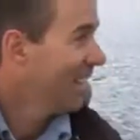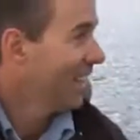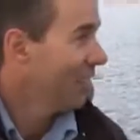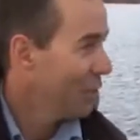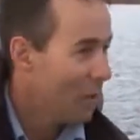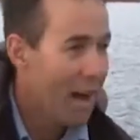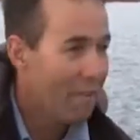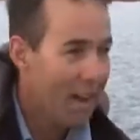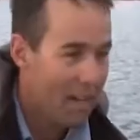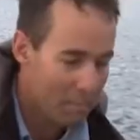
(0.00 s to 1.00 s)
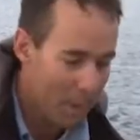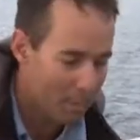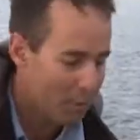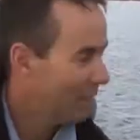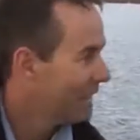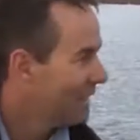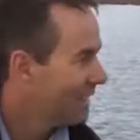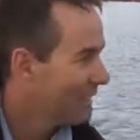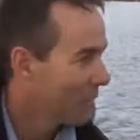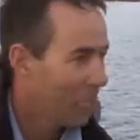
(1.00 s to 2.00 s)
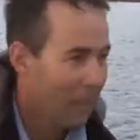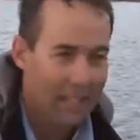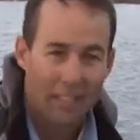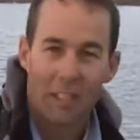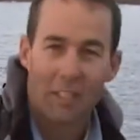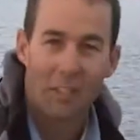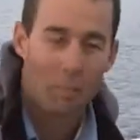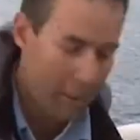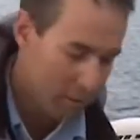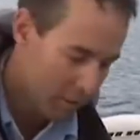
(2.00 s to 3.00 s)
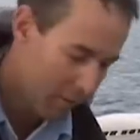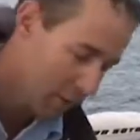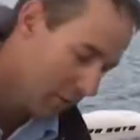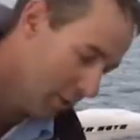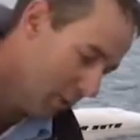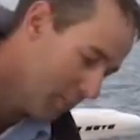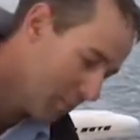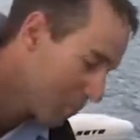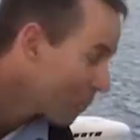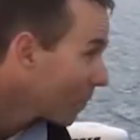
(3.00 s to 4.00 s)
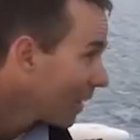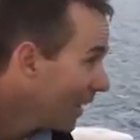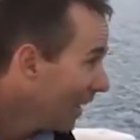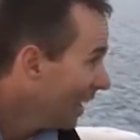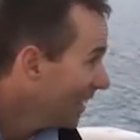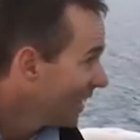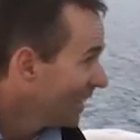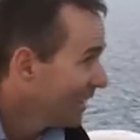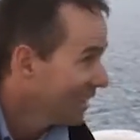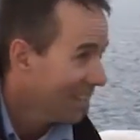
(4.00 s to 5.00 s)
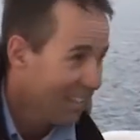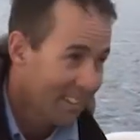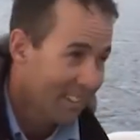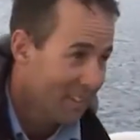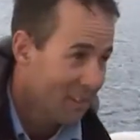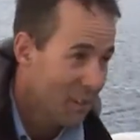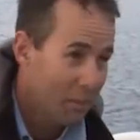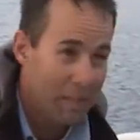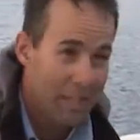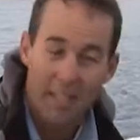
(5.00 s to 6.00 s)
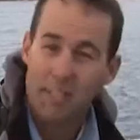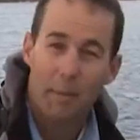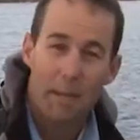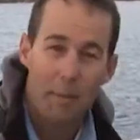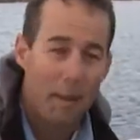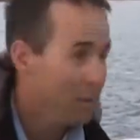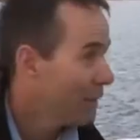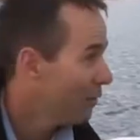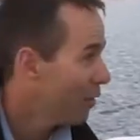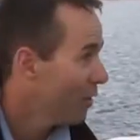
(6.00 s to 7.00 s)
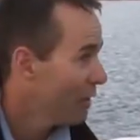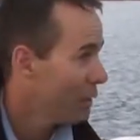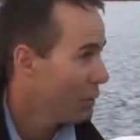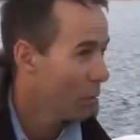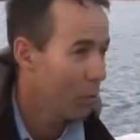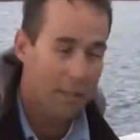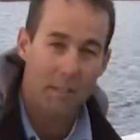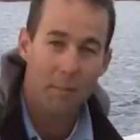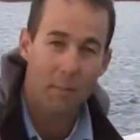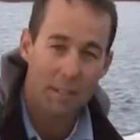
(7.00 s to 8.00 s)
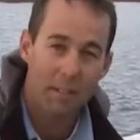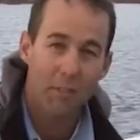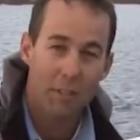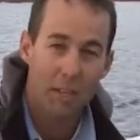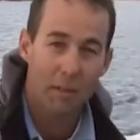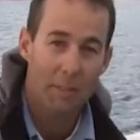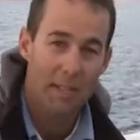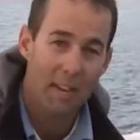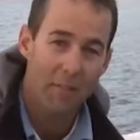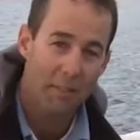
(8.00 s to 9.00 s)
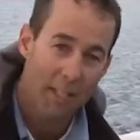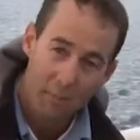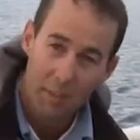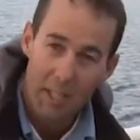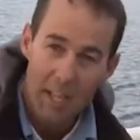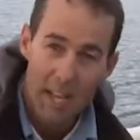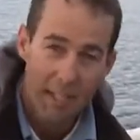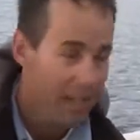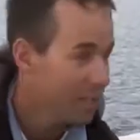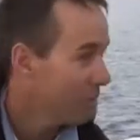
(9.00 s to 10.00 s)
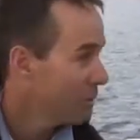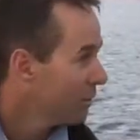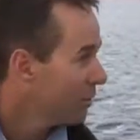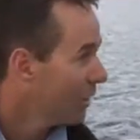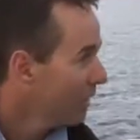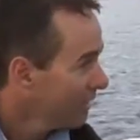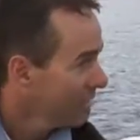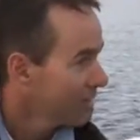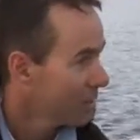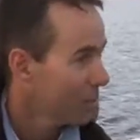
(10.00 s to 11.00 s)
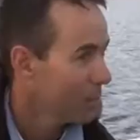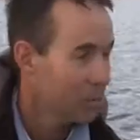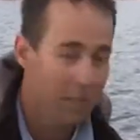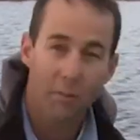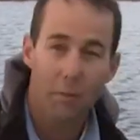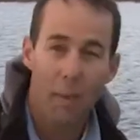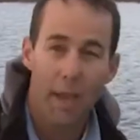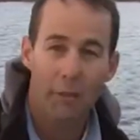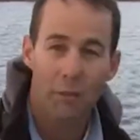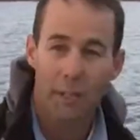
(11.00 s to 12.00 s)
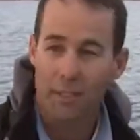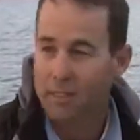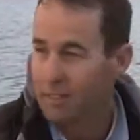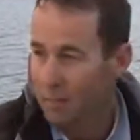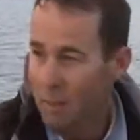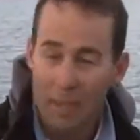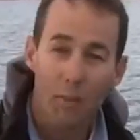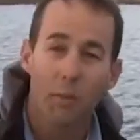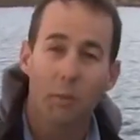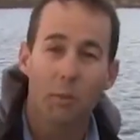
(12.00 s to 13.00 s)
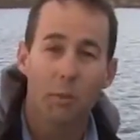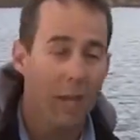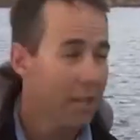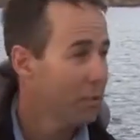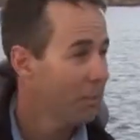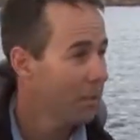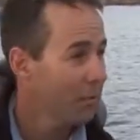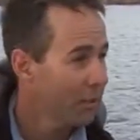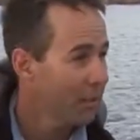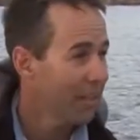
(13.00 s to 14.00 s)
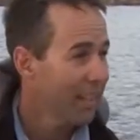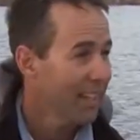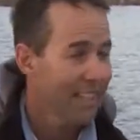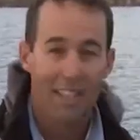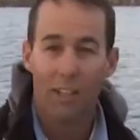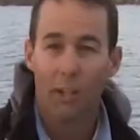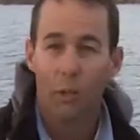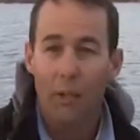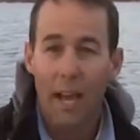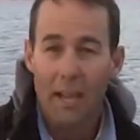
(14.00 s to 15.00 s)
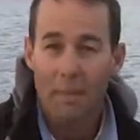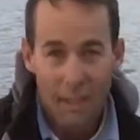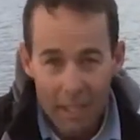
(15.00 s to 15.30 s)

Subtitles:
a few half-hearted bumps and little inspections of this lure. And too many years I've been coming up here to find that the northwesterly means the fish are going to be tough. Doesn't mean you can't catch them. You just got to sometimes use a different bag of tricks. The bait guys will still catch them, but if you're in the lure game,